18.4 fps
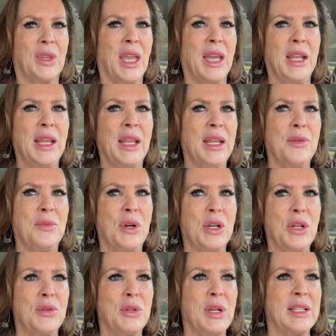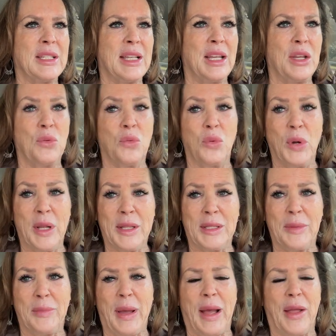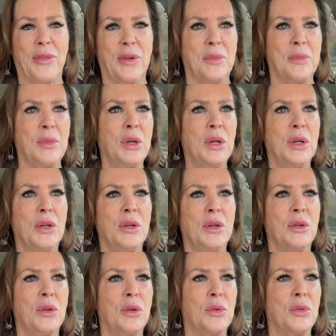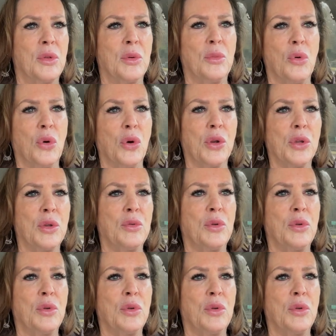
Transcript: And anyone who has any wits about them, the more you